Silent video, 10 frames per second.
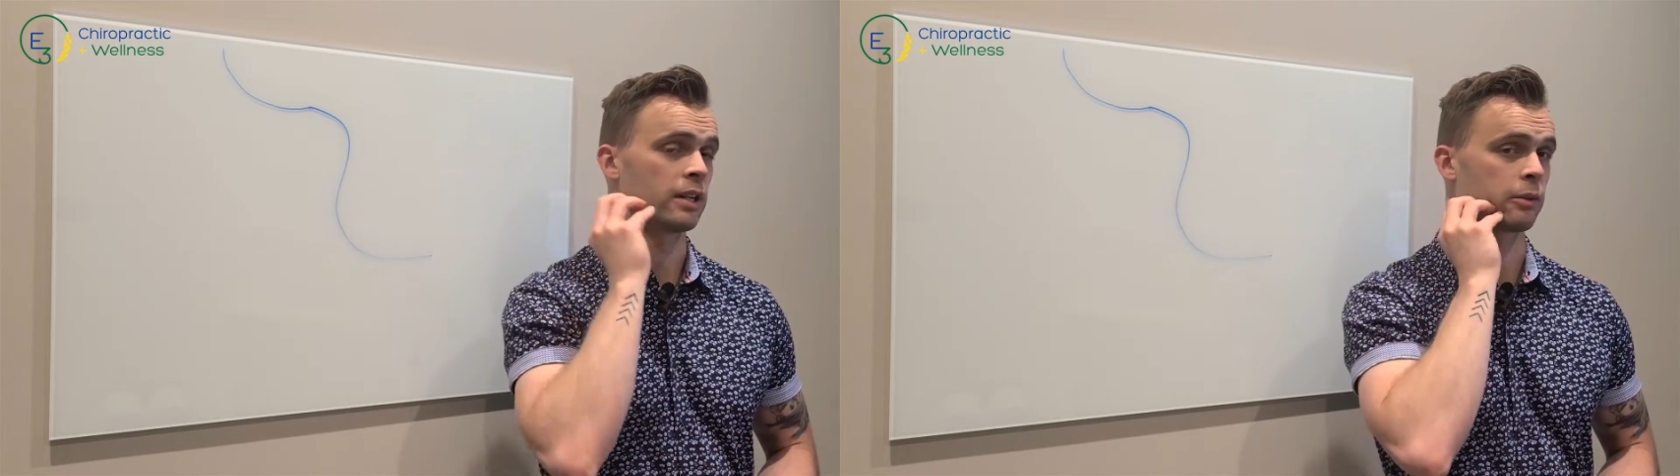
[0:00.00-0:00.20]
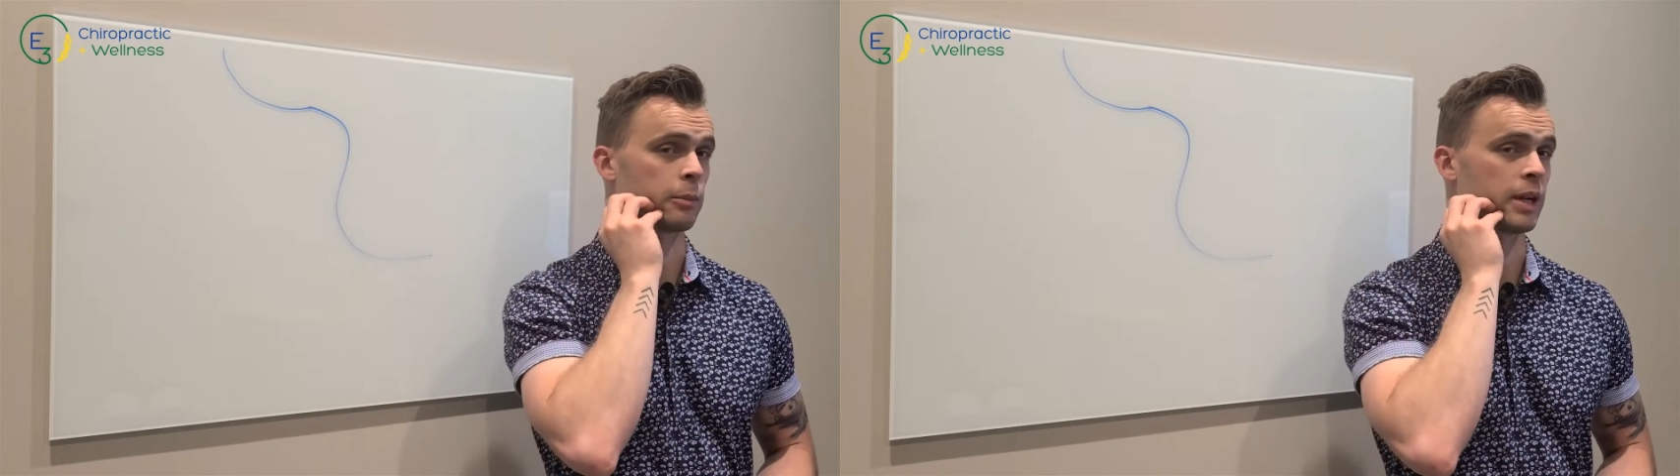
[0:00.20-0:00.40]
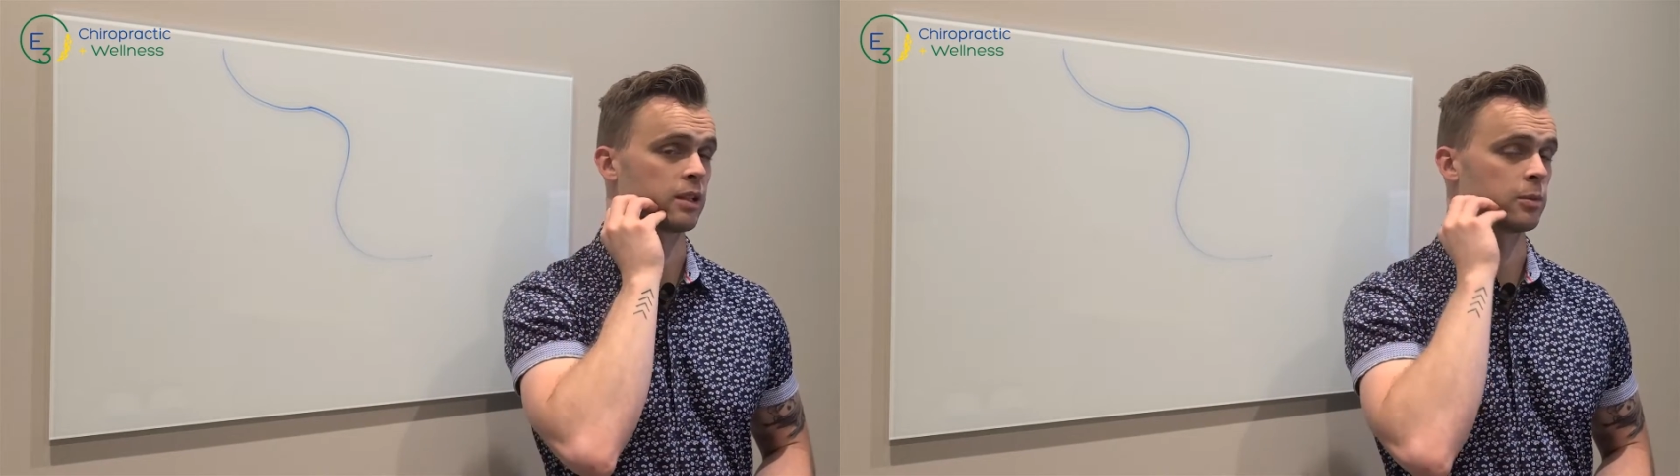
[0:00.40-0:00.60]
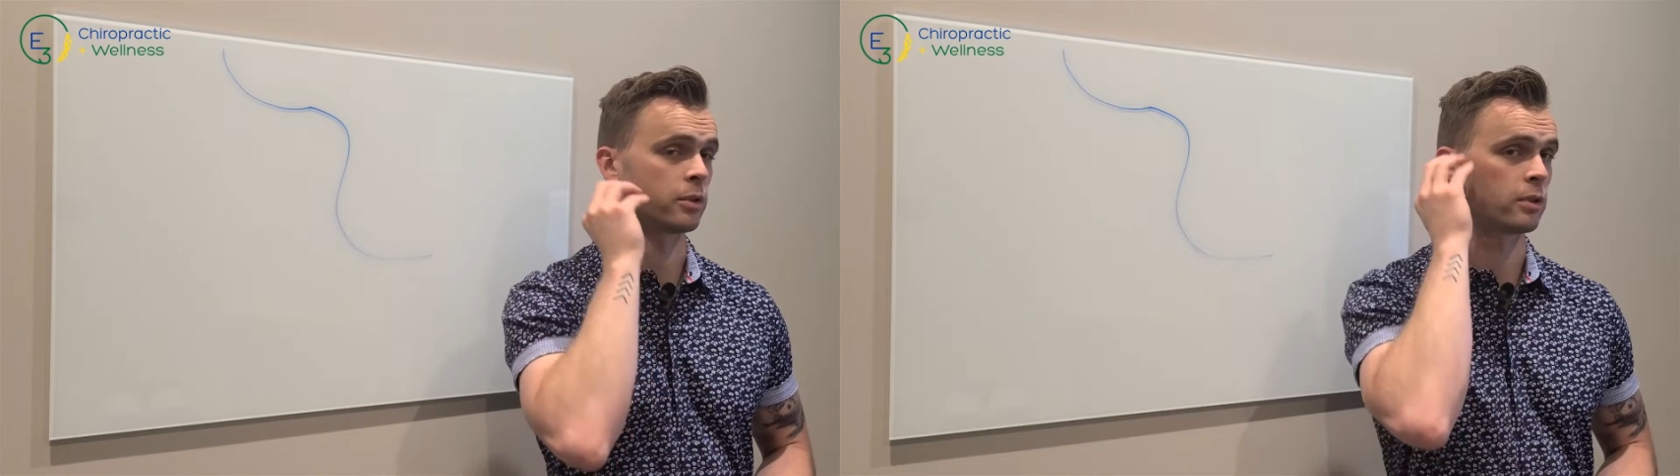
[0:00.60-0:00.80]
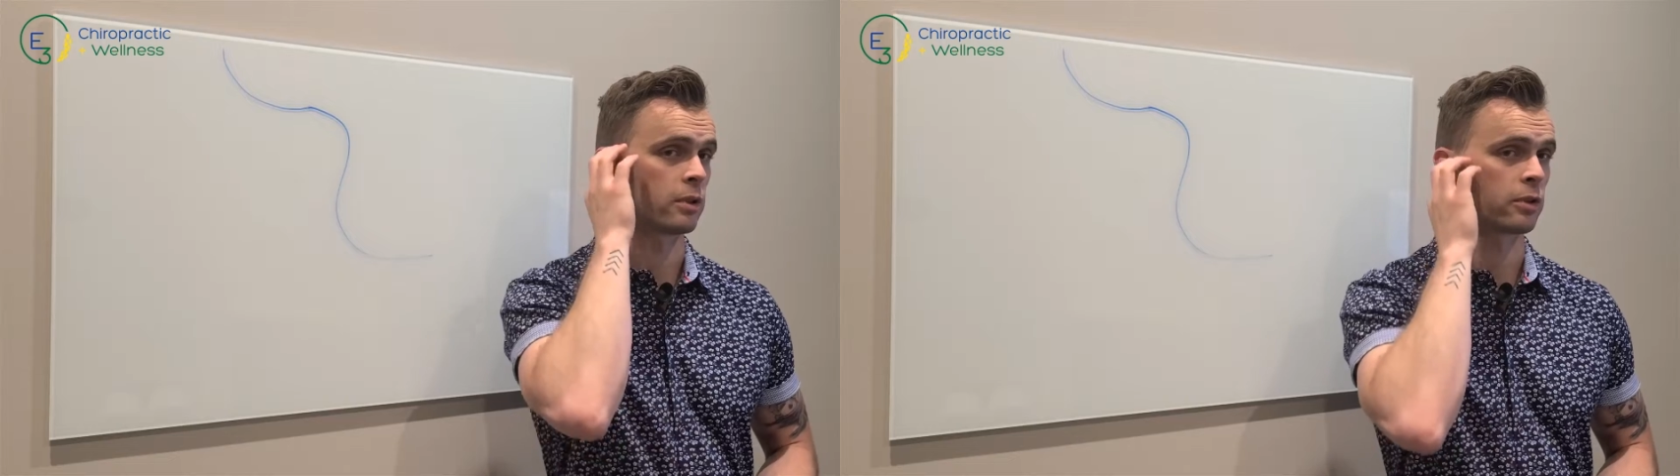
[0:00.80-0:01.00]
and your
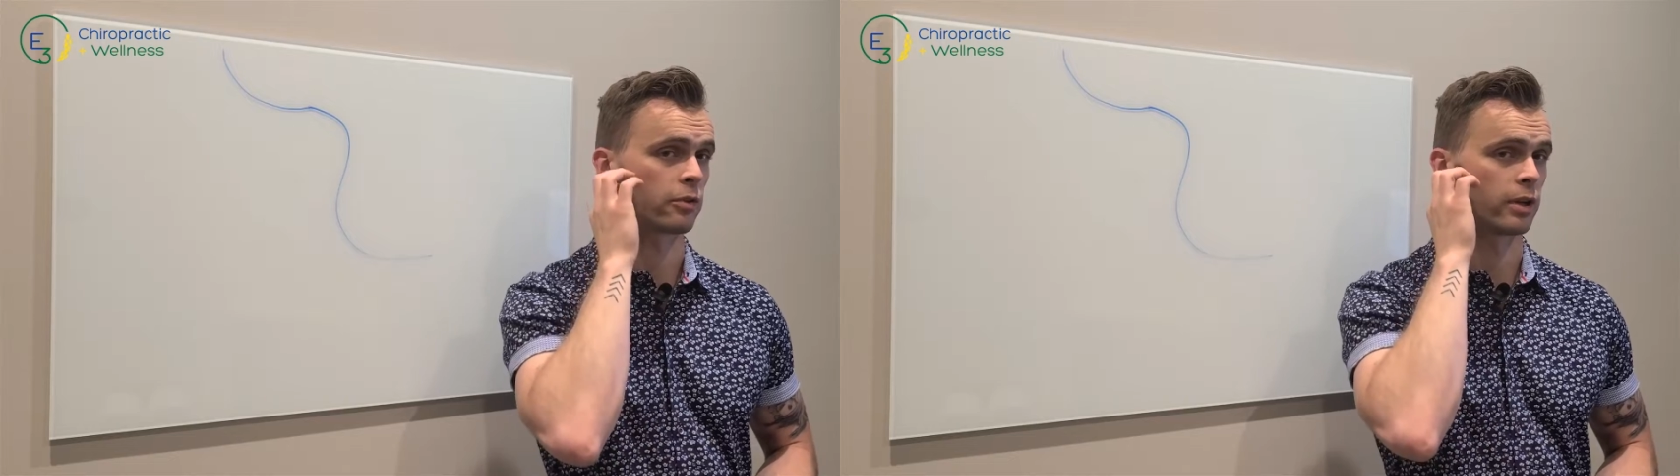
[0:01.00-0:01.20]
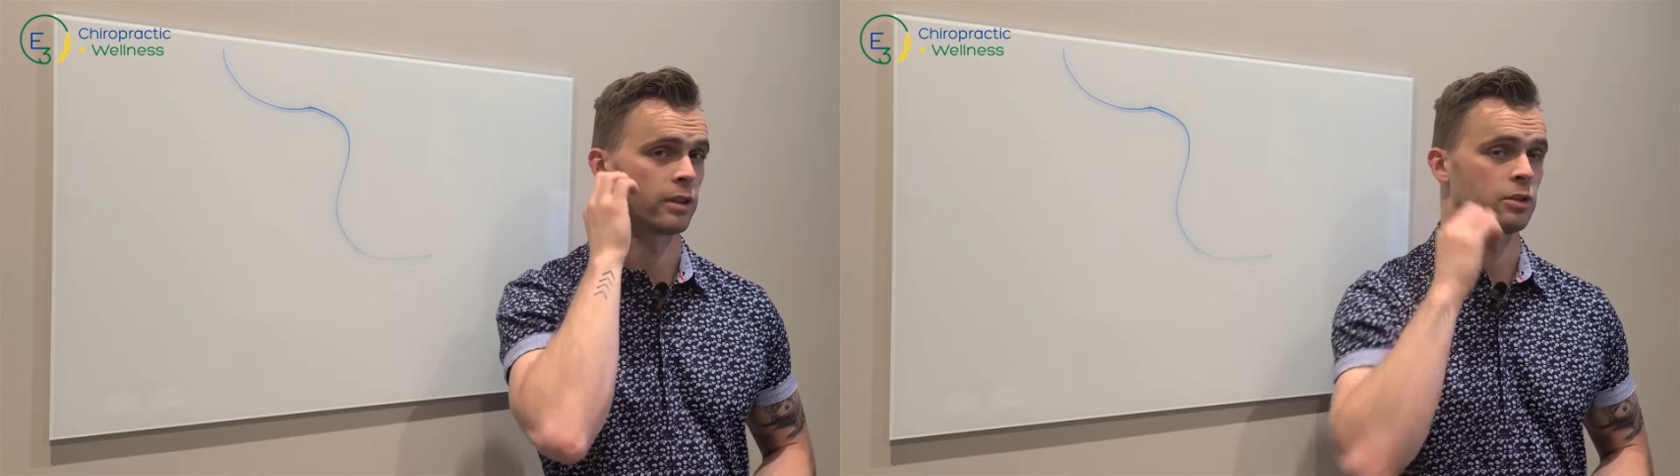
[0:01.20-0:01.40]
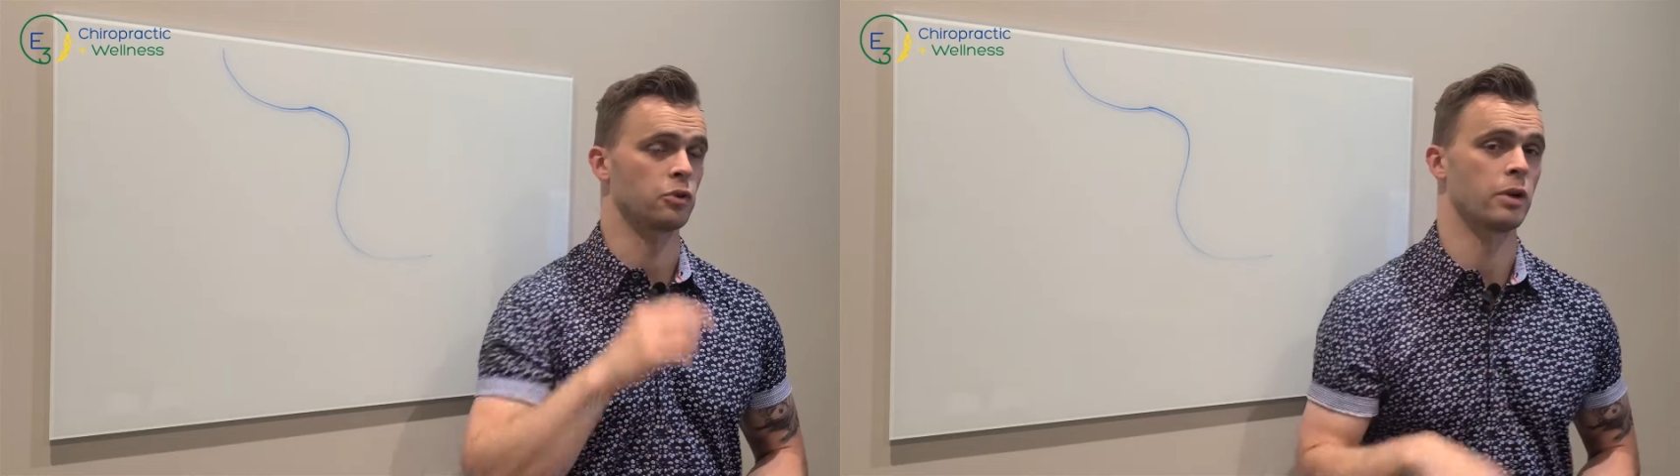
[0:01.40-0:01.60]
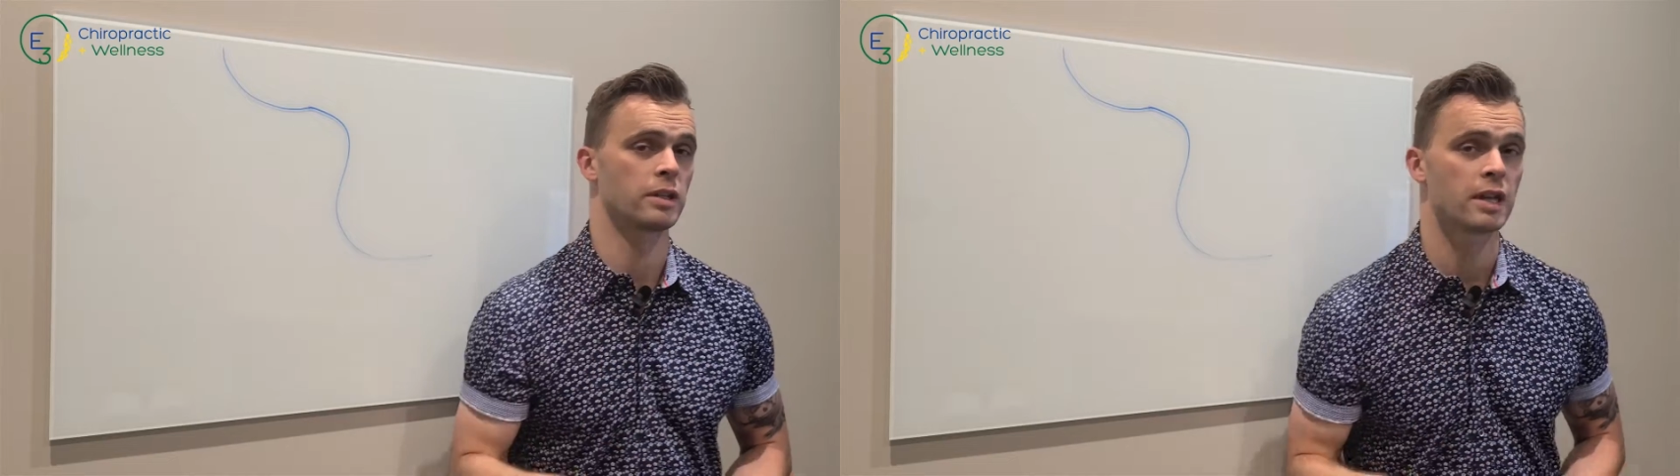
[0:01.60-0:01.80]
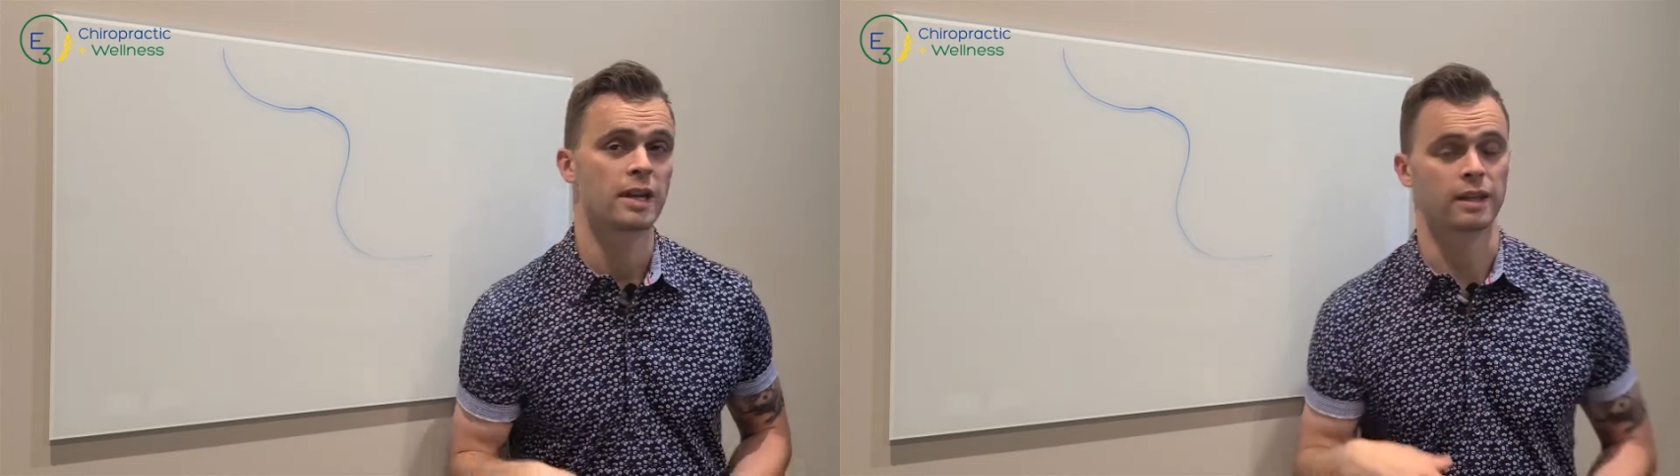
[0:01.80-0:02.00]
mandible create the
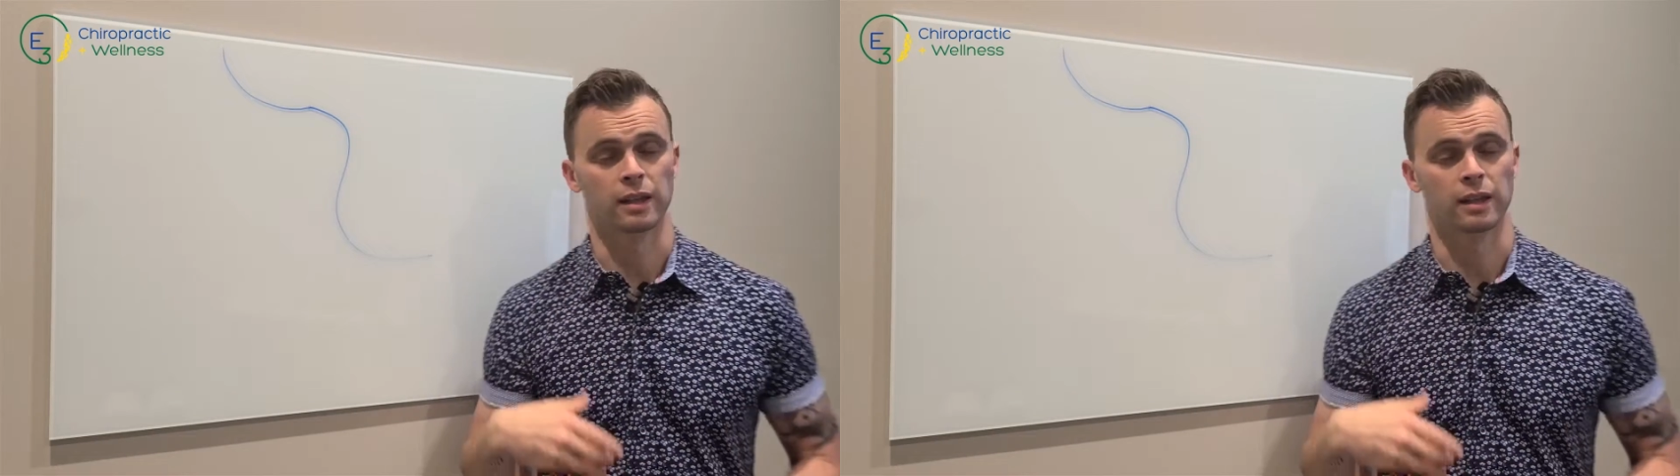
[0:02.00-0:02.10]
joint